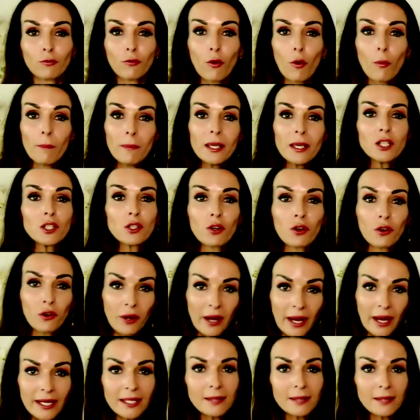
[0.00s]
for me to
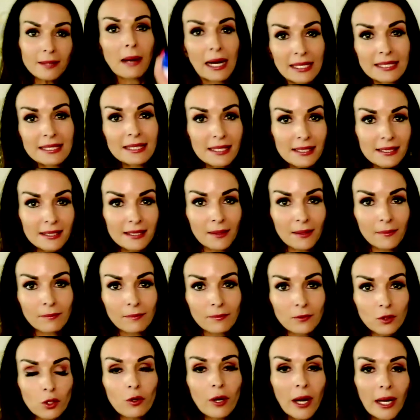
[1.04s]
create my
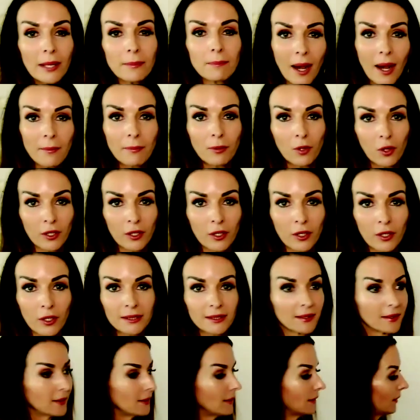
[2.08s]
system, to create my
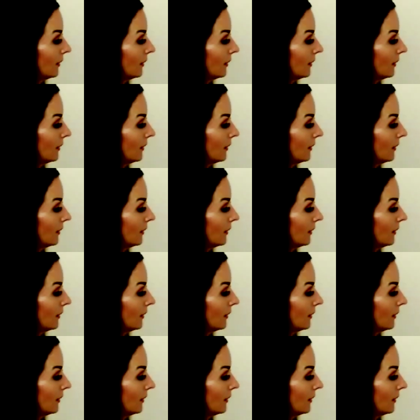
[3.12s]
product.